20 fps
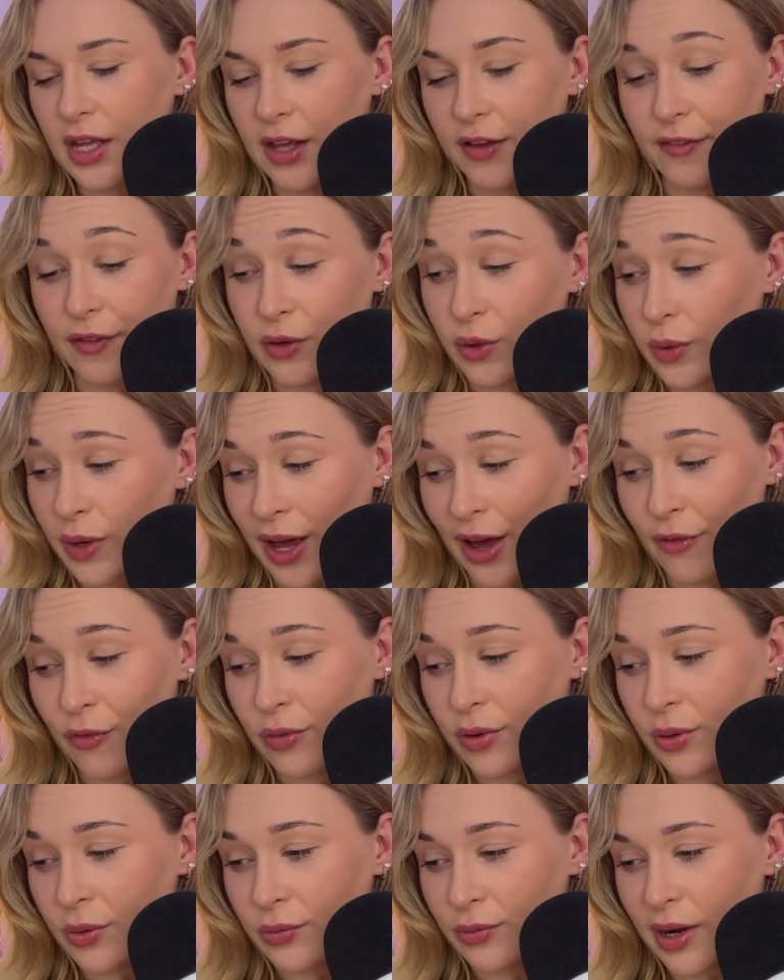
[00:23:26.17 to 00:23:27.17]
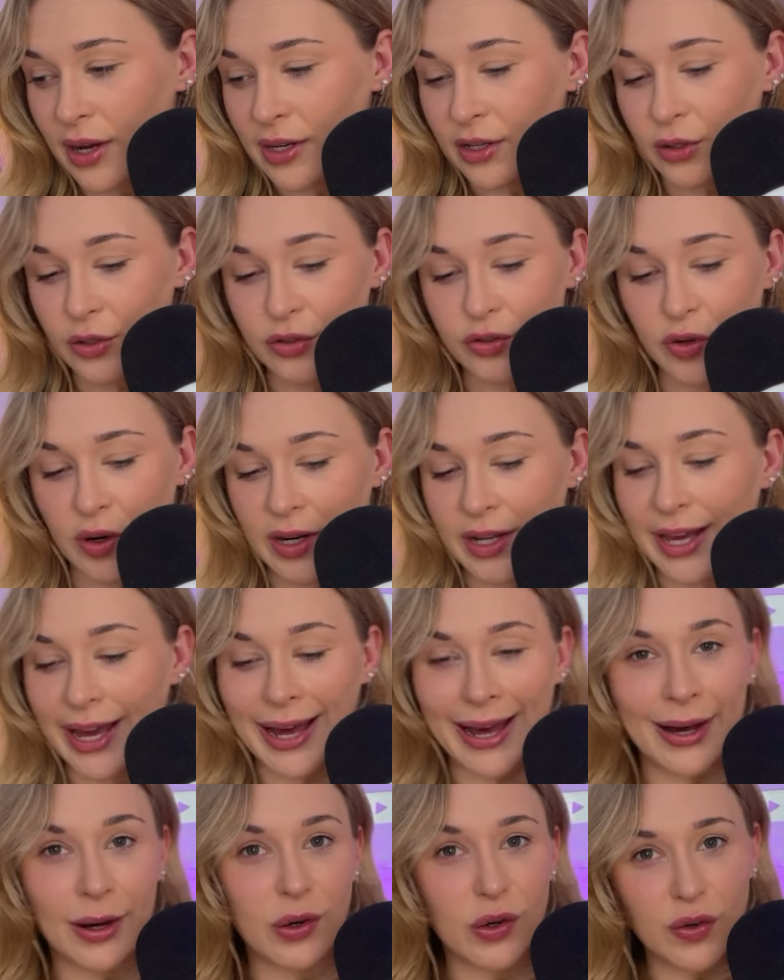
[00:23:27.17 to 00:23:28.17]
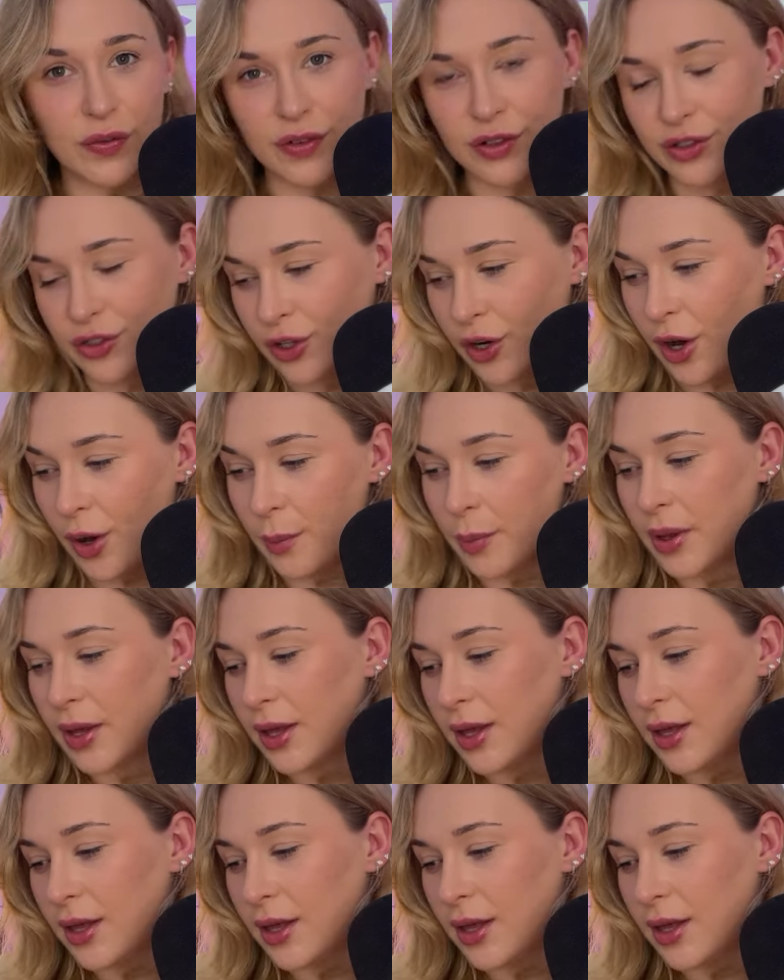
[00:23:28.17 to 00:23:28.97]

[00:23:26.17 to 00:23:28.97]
if you don't have one already, or you're trying to get out of a job,